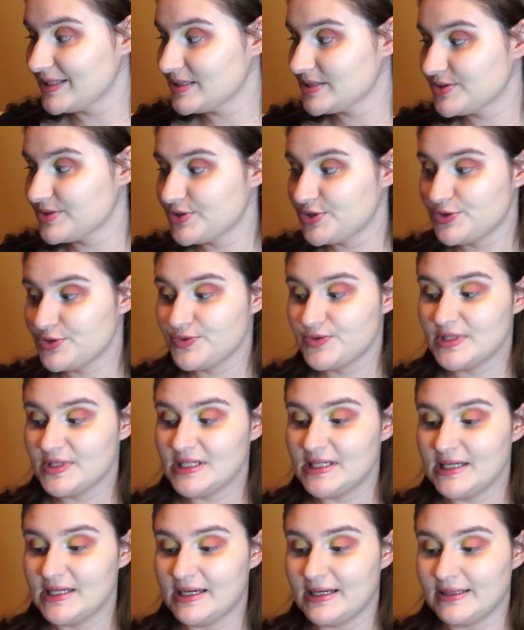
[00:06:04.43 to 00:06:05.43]
into
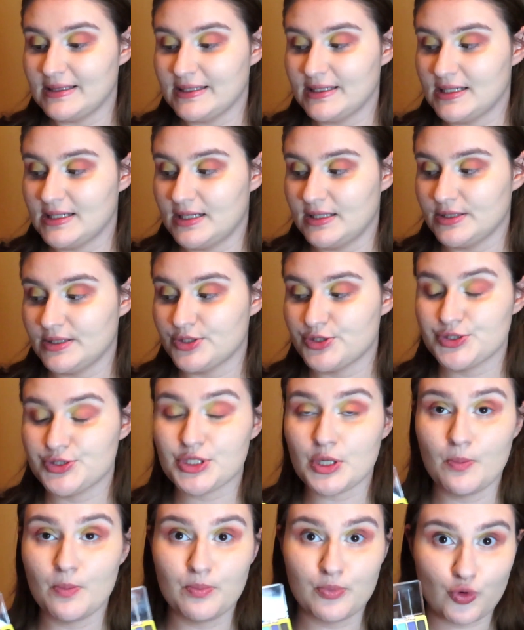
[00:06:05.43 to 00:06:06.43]
the LA Colors
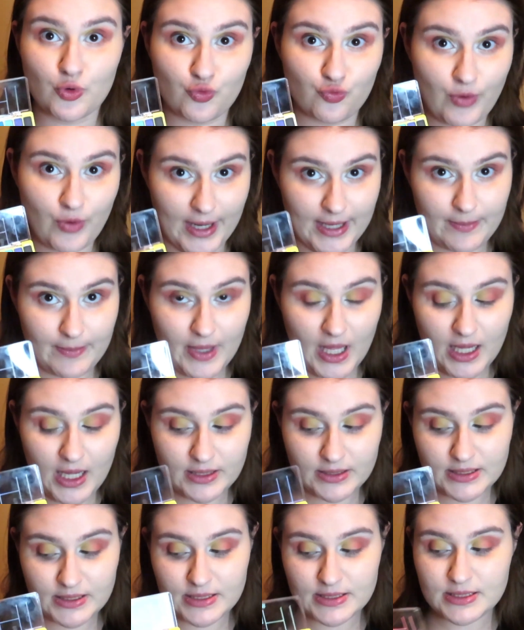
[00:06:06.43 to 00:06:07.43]
Bright
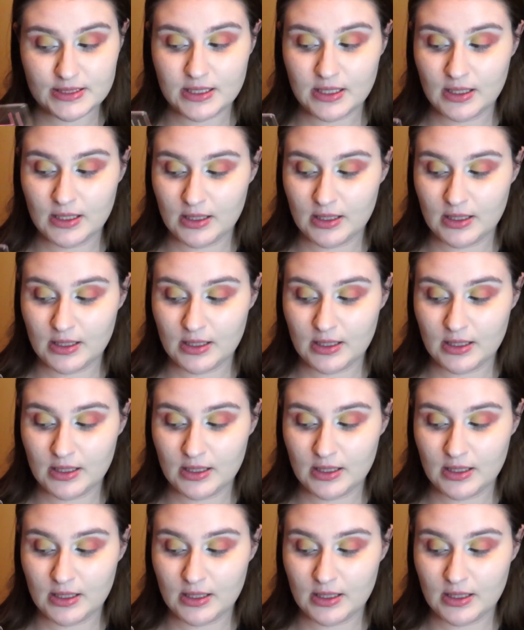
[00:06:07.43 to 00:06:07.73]
palette,